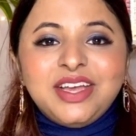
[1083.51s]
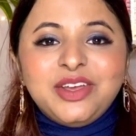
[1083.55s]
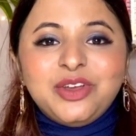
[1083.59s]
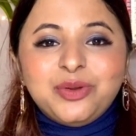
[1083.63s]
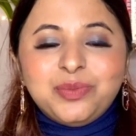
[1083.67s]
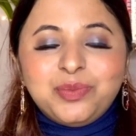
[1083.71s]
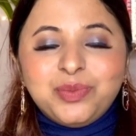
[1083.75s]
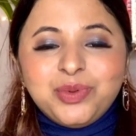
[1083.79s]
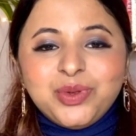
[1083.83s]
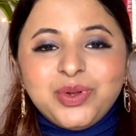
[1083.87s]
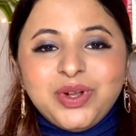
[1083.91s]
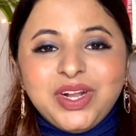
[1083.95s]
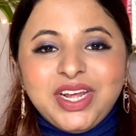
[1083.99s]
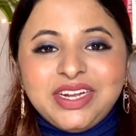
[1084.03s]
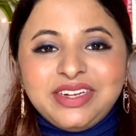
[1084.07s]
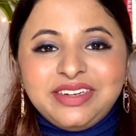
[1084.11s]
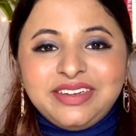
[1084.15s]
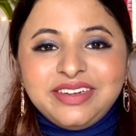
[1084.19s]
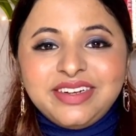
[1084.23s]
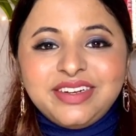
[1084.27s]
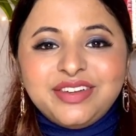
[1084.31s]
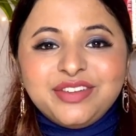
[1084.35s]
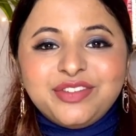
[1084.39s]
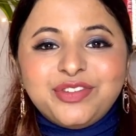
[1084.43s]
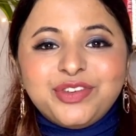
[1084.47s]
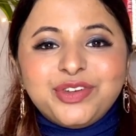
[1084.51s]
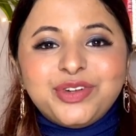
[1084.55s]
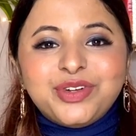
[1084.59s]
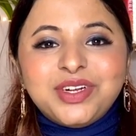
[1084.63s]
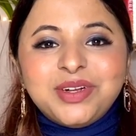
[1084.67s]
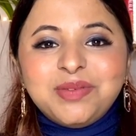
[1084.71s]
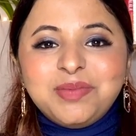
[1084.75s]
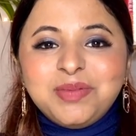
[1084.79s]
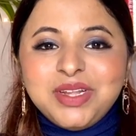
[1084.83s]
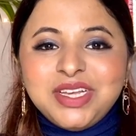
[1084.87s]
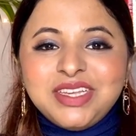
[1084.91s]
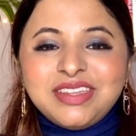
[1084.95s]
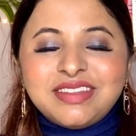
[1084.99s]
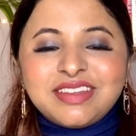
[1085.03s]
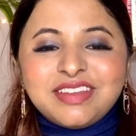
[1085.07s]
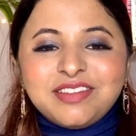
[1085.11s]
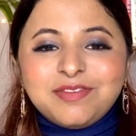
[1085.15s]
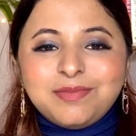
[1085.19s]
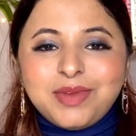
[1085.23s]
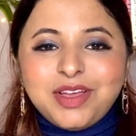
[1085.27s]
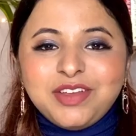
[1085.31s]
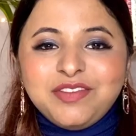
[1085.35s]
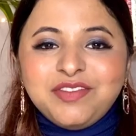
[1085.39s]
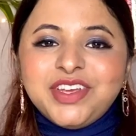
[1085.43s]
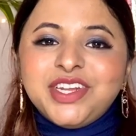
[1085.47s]
I hope you liked it. If you did, please
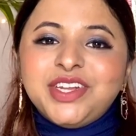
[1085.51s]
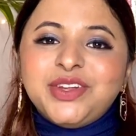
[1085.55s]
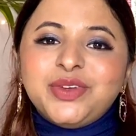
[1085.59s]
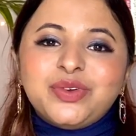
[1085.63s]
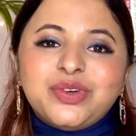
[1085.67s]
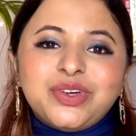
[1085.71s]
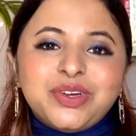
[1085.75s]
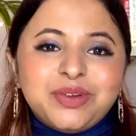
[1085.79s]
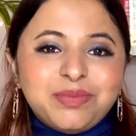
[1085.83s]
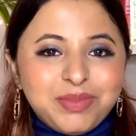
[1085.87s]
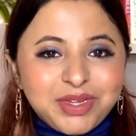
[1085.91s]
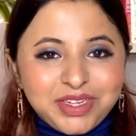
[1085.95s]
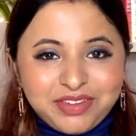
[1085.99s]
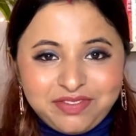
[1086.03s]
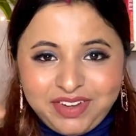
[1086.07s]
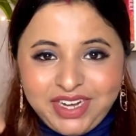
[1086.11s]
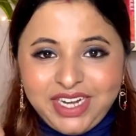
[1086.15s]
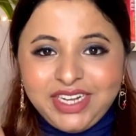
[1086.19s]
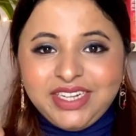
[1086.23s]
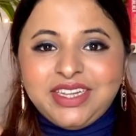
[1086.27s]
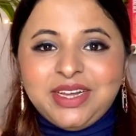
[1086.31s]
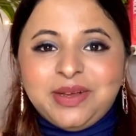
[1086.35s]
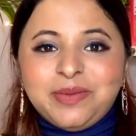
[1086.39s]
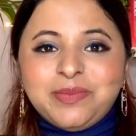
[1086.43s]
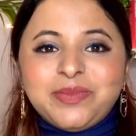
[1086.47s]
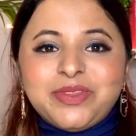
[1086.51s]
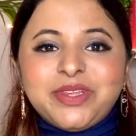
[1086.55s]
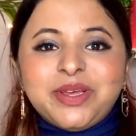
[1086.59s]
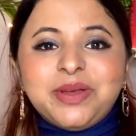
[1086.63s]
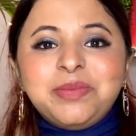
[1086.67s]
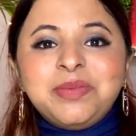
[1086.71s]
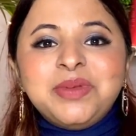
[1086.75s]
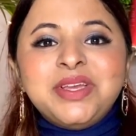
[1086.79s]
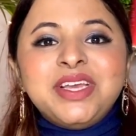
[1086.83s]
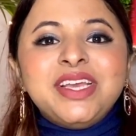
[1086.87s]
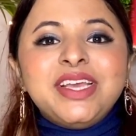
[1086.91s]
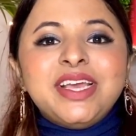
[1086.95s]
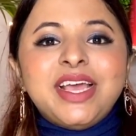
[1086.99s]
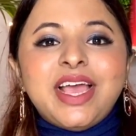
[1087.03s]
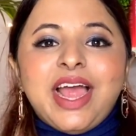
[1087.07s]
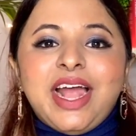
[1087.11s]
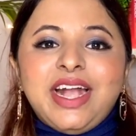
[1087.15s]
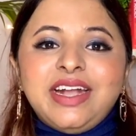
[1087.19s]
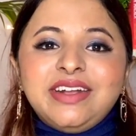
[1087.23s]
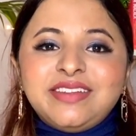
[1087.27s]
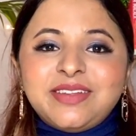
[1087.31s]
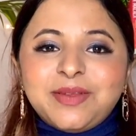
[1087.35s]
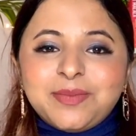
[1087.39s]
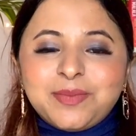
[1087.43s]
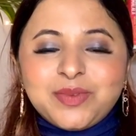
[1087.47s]
give my video a big fat thumbs up
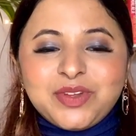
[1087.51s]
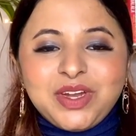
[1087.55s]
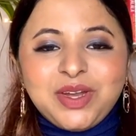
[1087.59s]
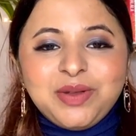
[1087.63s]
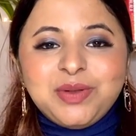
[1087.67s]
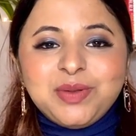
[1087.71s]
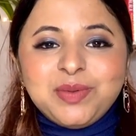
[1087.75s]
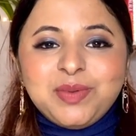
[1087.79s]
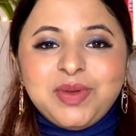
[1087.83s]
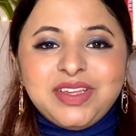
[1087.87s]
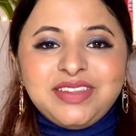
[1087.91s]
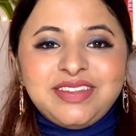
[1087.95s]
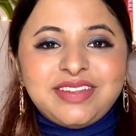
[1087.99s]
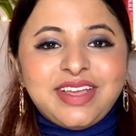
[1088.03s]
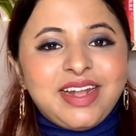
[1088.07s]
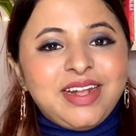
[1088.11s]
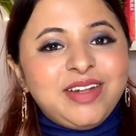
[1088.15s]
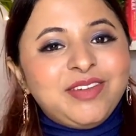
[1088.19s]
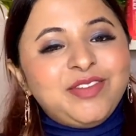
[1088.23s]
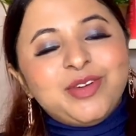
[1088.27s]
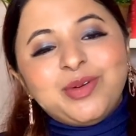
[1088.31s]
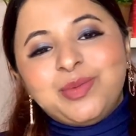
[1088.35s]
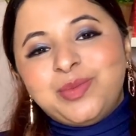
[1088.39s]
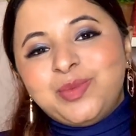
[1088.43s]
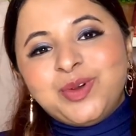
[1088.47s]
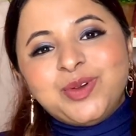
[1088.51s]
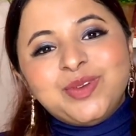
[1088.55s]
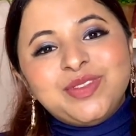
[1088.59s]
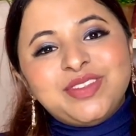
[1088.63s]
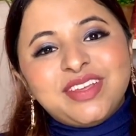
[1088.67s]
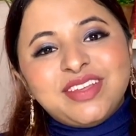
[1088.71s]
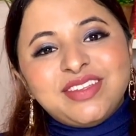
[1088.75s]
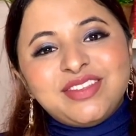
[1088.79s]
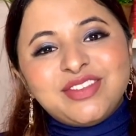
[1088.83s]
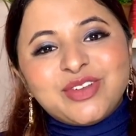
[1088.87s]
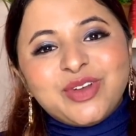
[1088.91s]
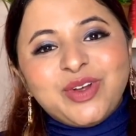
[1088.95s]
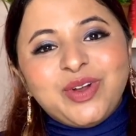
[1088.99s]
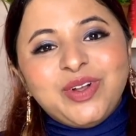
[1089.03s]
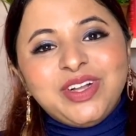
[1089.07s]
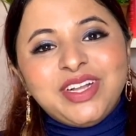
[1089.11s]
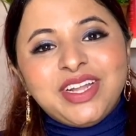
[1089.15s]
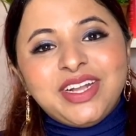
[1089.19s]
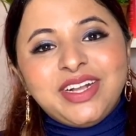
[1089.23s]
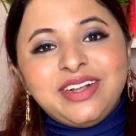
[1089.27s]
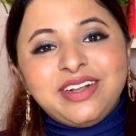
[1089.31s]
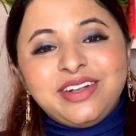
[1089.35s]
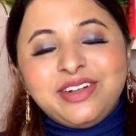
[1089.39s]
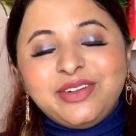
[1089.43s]
and subscribe to my channel for more such content,